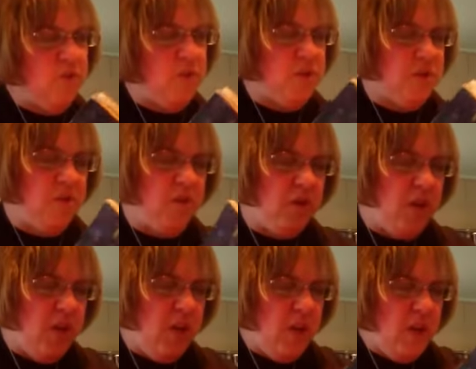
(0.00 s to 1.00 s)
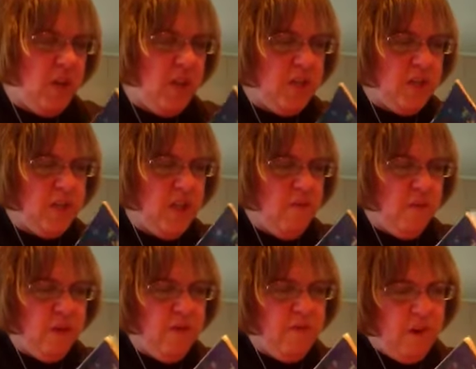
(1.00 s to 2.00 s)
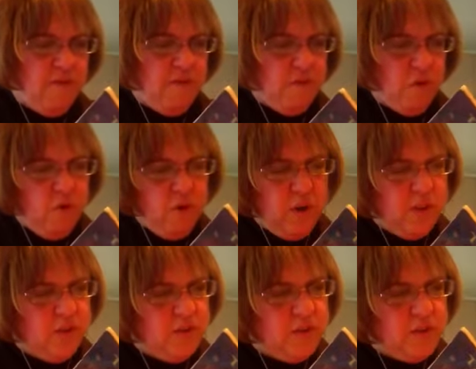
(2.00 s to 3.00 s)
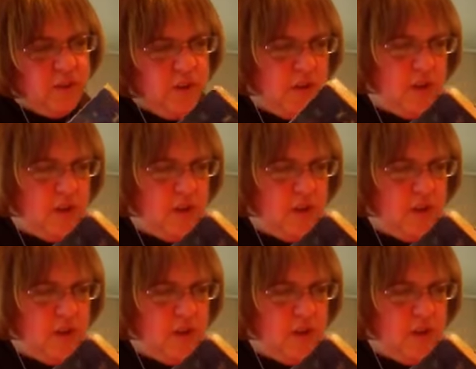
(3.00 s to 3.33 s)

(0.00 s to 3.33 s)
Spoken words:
So let's see what the Five of Coins,